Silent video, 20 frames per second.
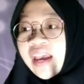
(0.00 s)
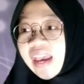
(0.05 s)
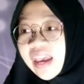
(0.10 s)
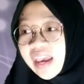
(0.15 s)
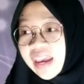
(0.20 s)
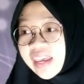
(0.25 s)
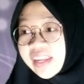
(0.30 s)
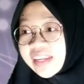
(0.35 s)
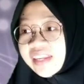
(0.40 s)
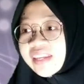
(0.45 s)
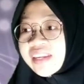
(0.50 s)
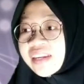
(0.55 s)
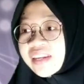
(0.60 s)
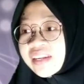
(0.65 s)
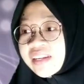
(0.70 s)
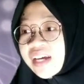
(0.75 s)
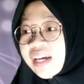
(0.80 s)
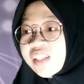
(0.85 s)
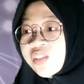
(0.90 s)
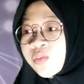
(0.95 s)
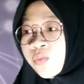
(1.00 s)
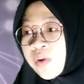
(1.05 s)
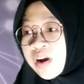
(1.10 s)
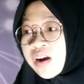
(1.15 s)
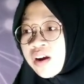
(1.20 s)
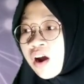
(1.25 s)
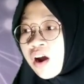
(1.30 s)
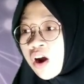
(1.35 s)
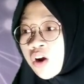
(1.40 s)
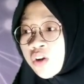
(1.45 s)
And that's
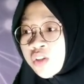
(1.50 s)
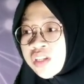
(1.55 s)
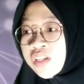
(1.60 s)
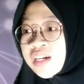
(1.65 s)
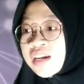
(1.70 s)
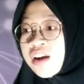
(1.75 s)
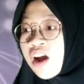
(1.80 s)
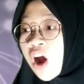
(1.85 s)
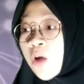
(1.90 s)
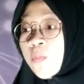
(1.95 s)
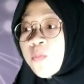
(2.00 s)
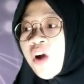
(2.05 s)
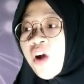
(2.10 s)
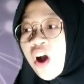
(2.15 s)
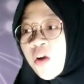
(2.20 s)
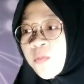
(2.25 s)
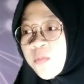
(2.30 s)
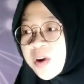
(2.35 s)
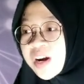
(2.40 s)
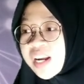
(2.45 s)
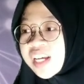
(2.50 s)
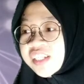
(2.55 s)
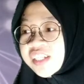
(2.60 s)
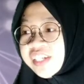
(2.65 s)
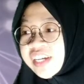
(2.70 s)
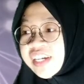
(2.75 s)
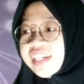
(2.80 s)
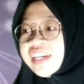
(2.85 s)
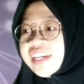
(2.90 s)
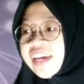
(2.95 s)
where order of
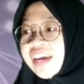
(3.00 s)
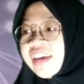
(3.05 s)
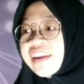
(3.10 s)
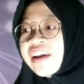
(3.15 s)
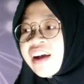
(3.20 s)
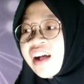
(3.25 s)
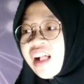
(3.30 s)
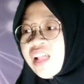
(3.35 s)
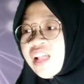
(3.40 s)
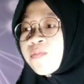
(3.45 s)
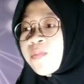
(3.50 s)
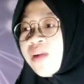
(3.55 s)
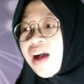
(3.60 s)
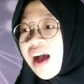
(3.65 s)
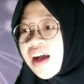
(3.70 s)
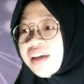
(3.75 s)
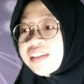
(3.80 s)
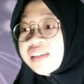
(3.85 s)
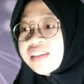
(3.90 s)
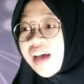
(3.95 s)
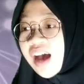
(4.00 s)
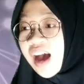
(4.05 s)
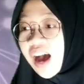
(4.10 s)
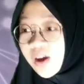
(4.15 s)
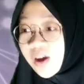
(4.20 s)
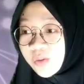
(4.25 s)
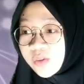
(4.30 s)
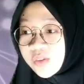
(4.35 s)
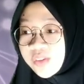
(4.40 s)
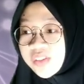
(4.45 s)
operation can help us
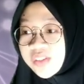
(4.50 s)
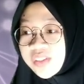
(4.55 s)
out.